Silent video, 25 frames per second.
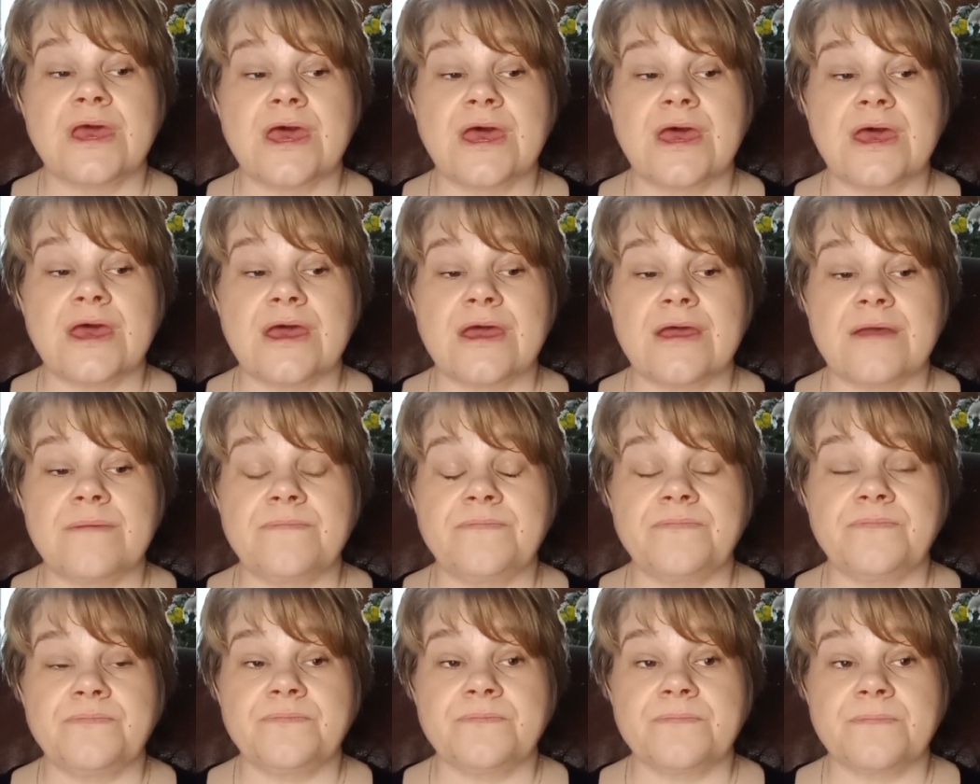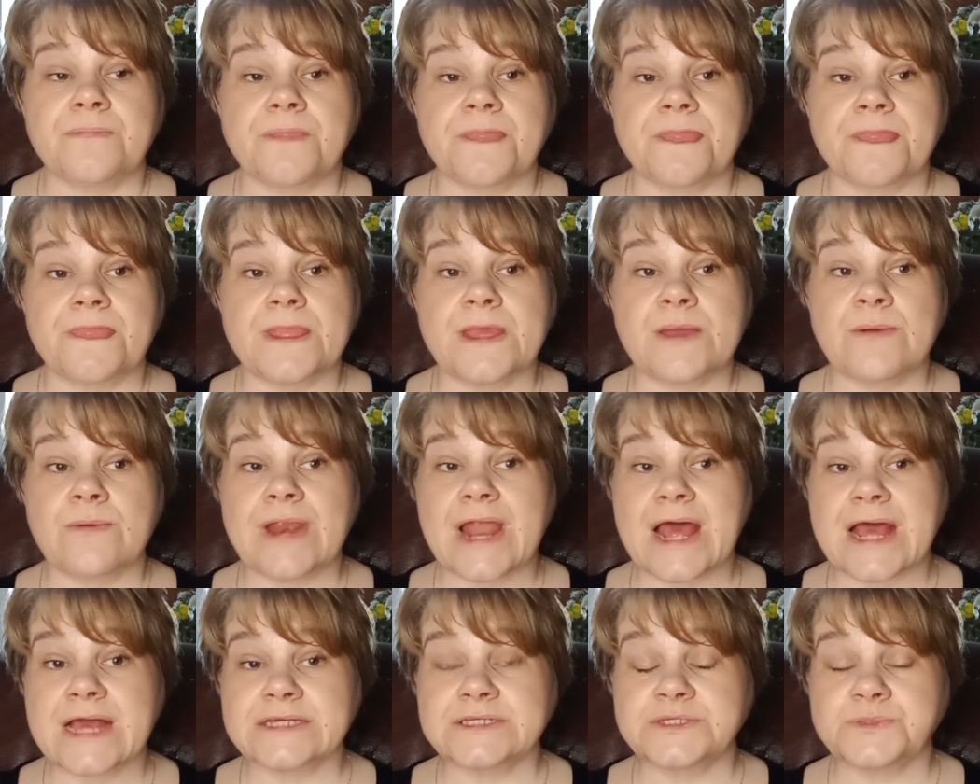now
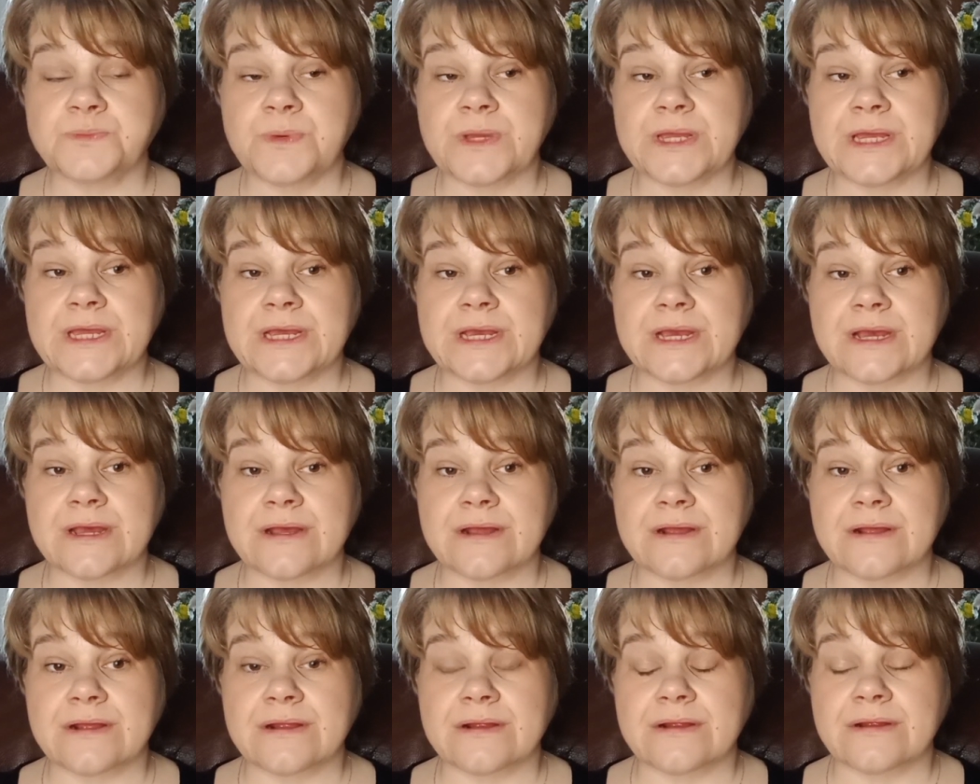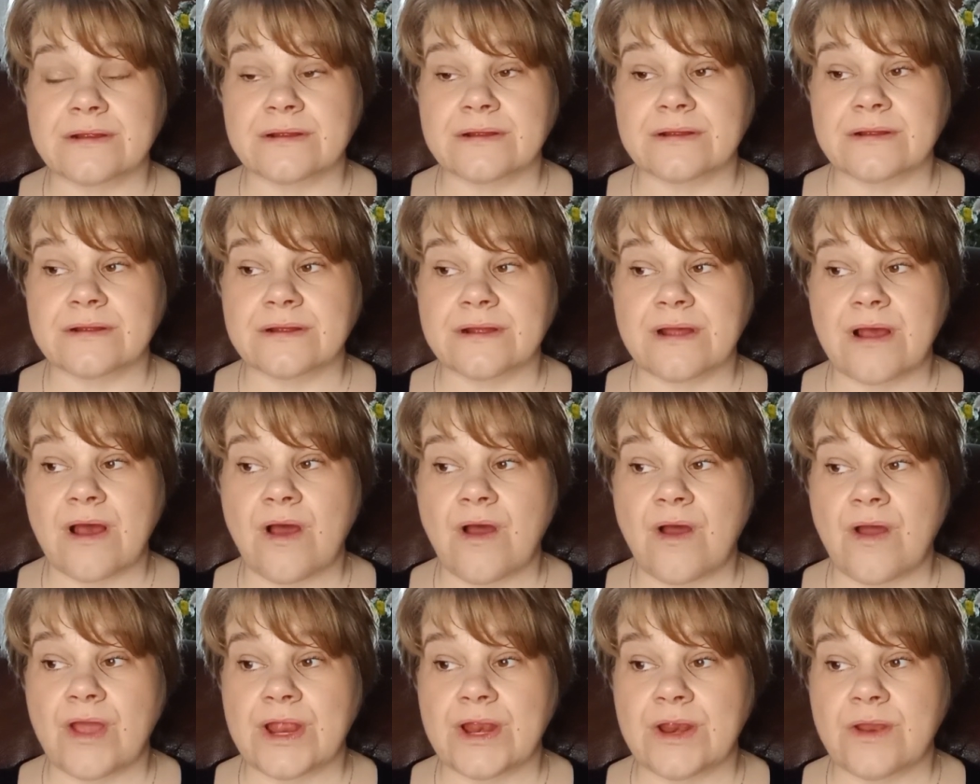last week
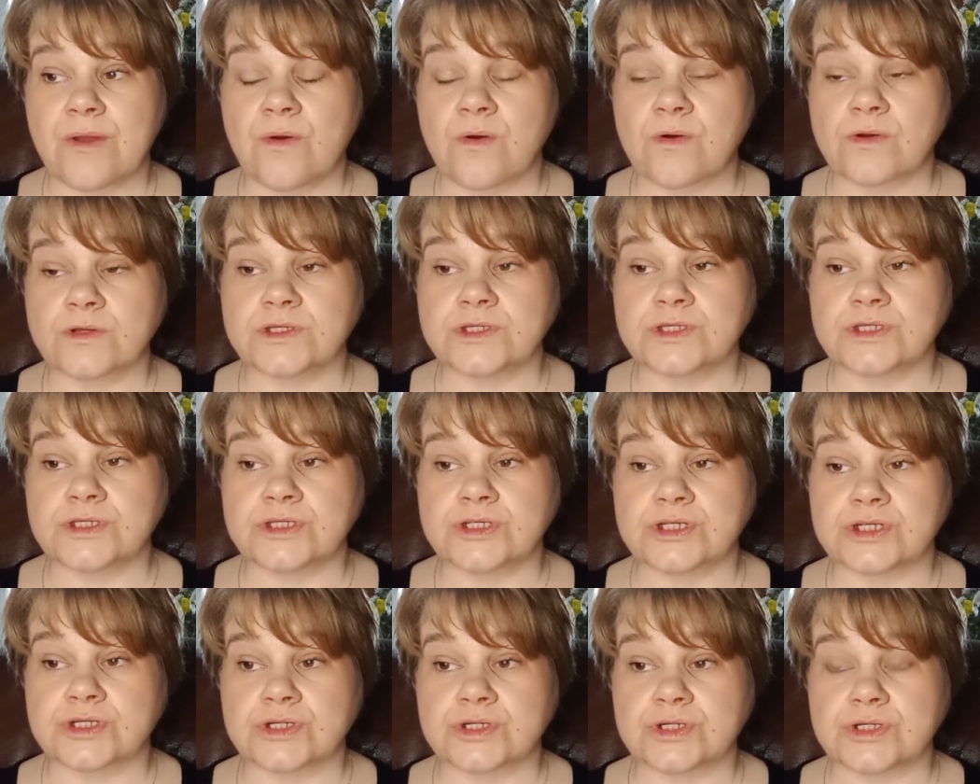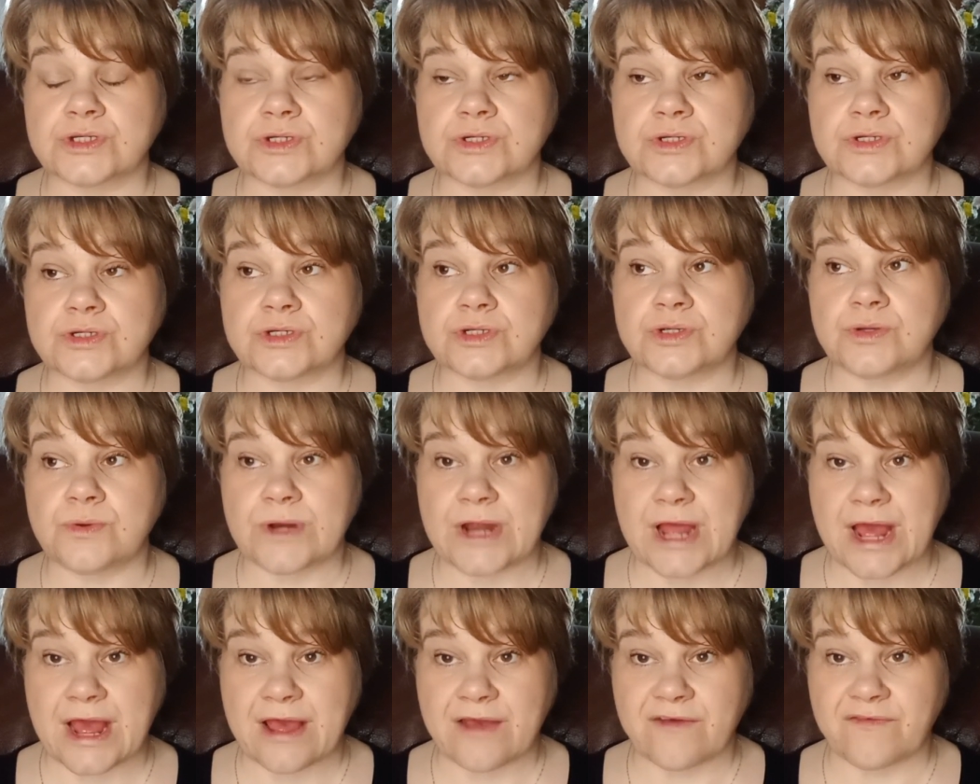I lost
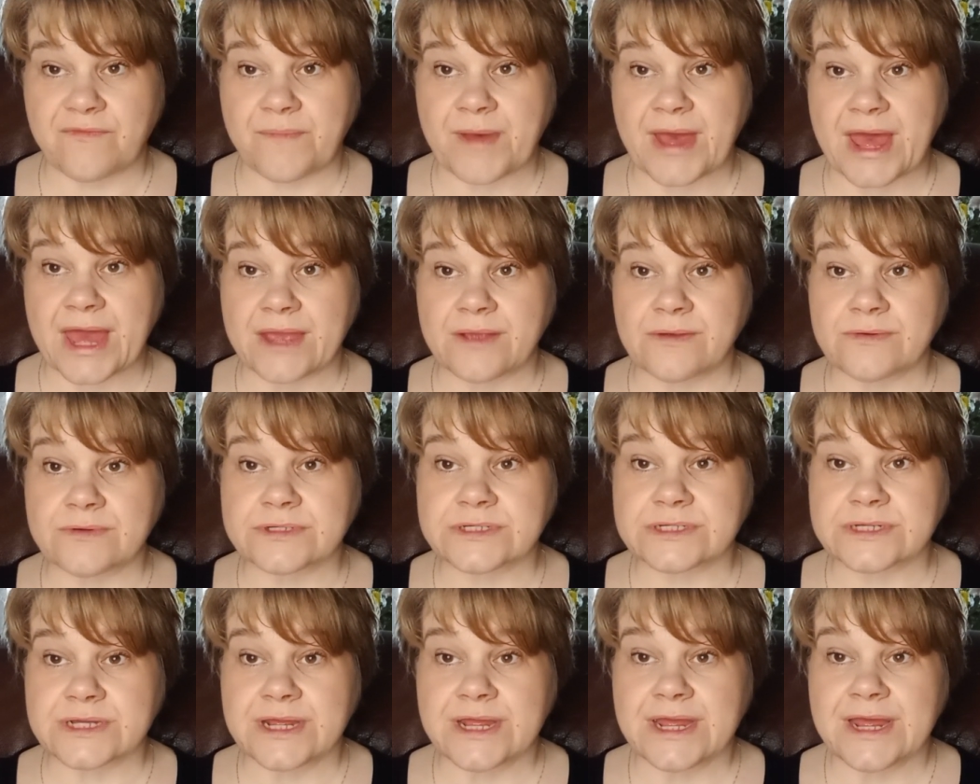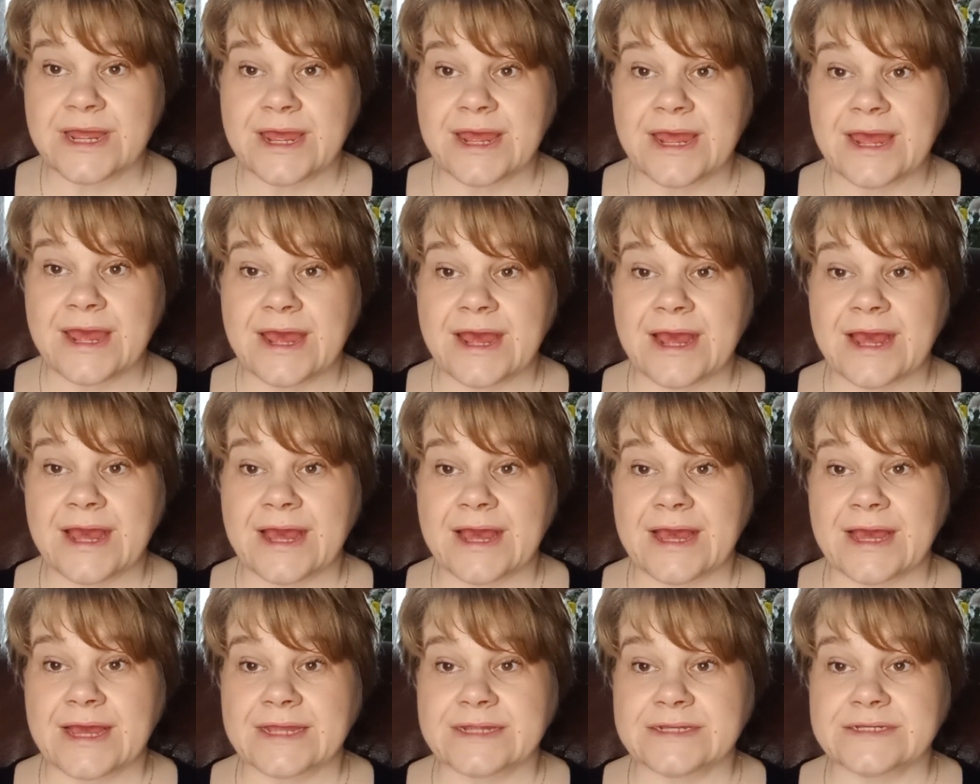2.5 pounds,
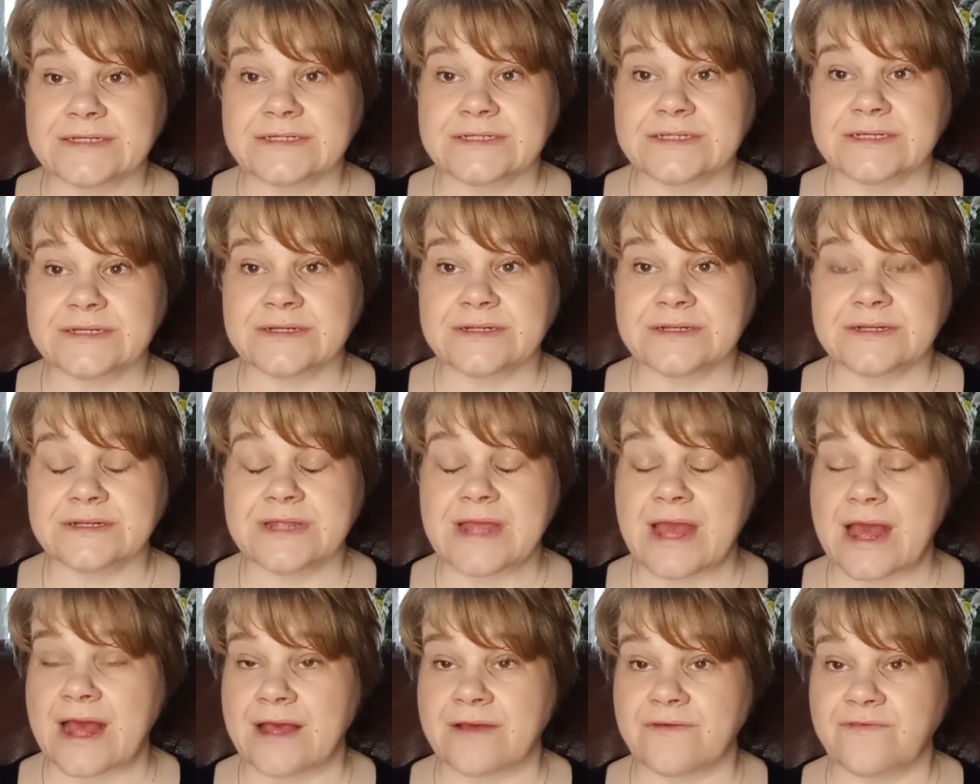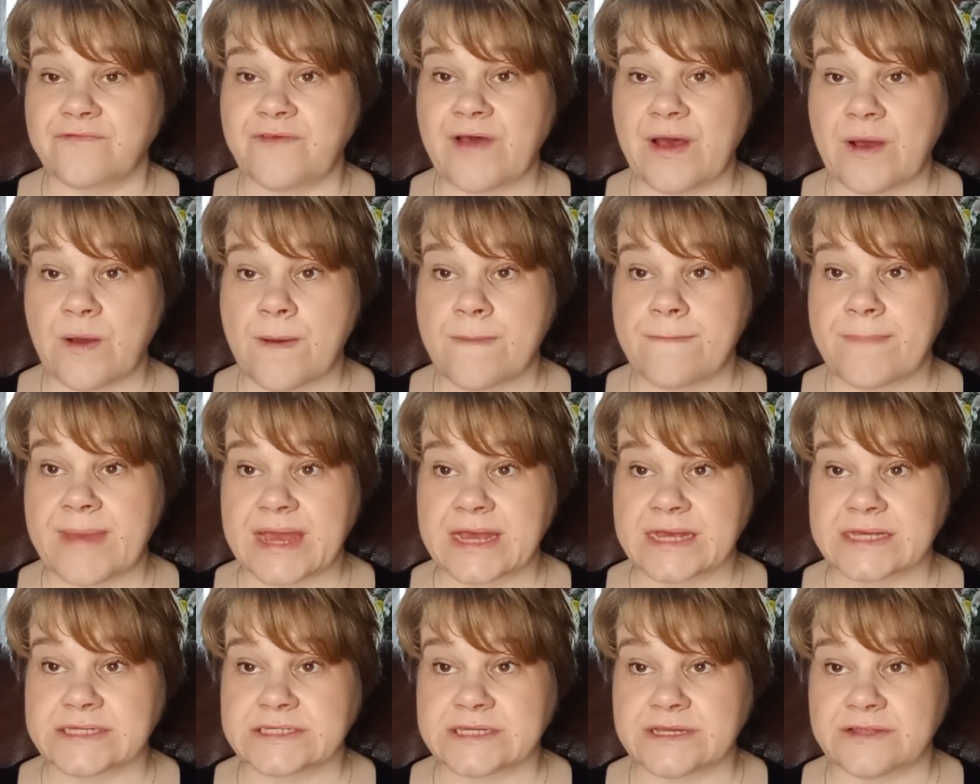and yeah, felt
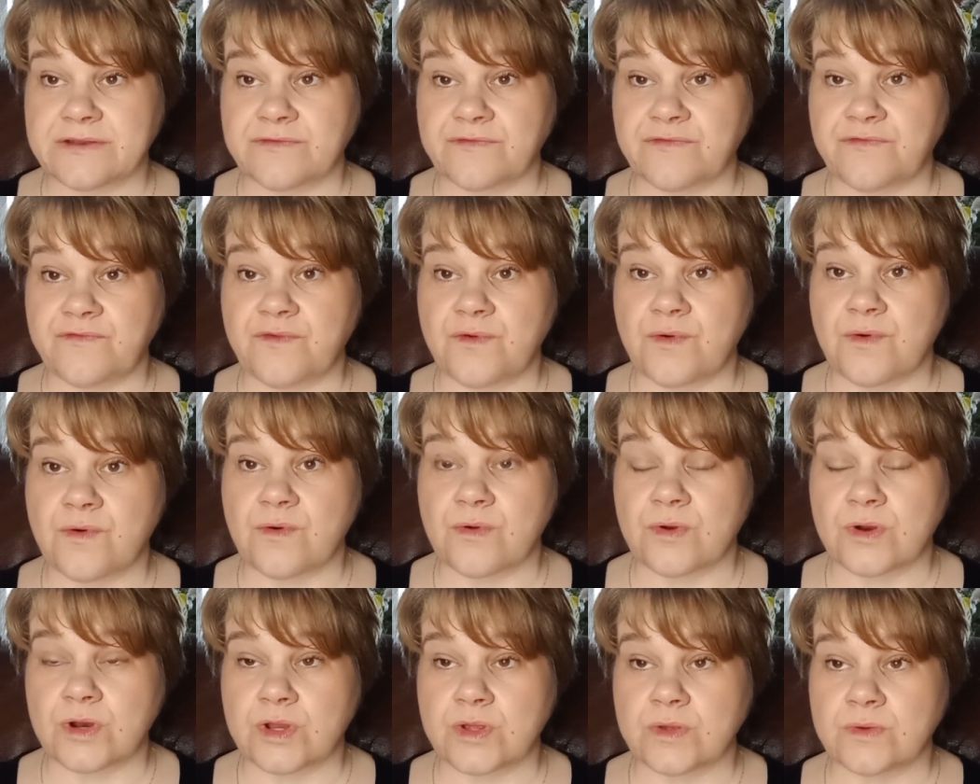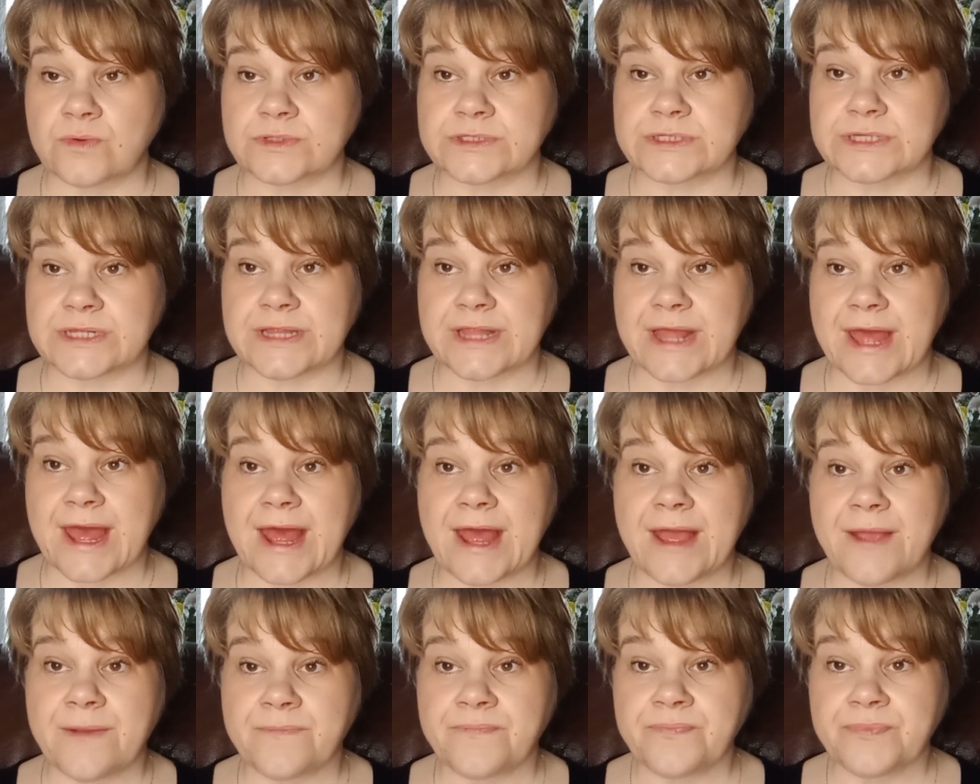amazing for losing
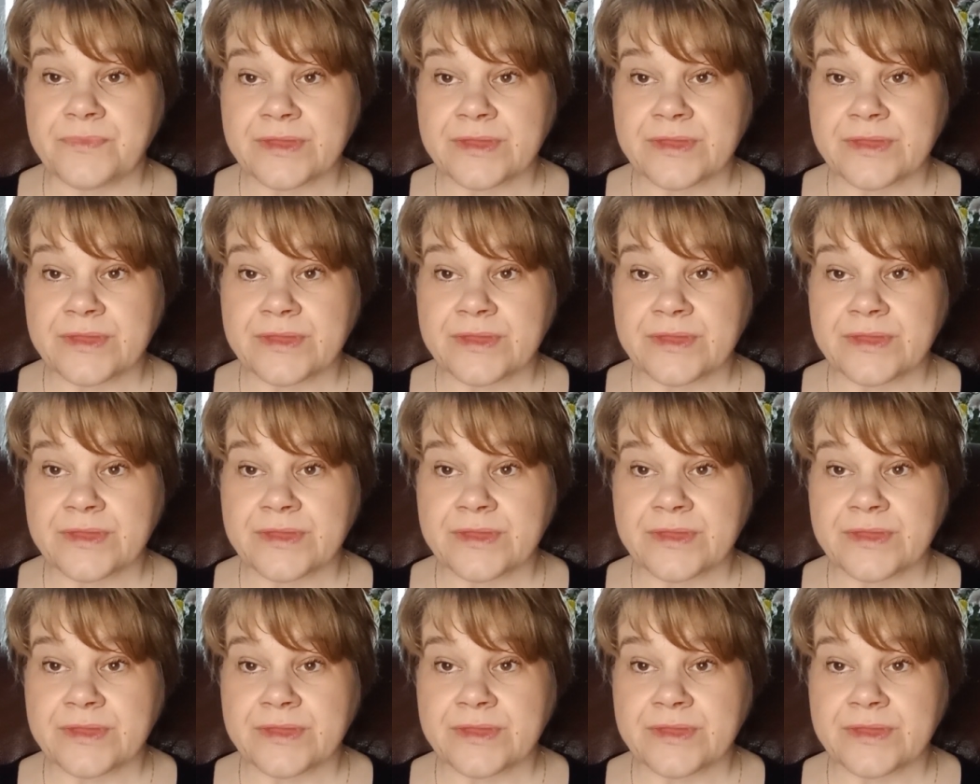that.